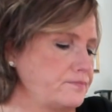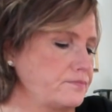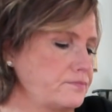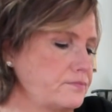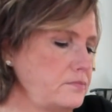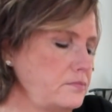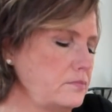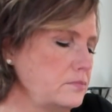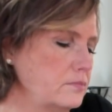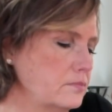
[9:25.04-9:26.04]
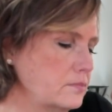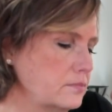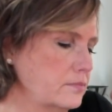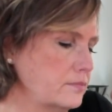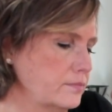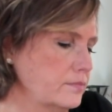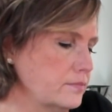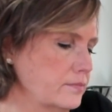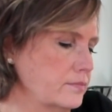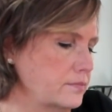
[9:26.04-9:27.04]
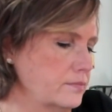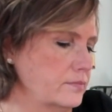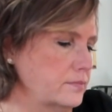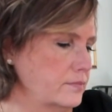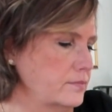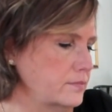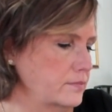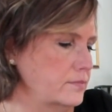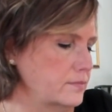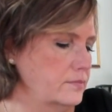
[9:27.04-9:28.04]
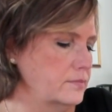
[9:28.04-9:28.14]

No one is speaking in this clip.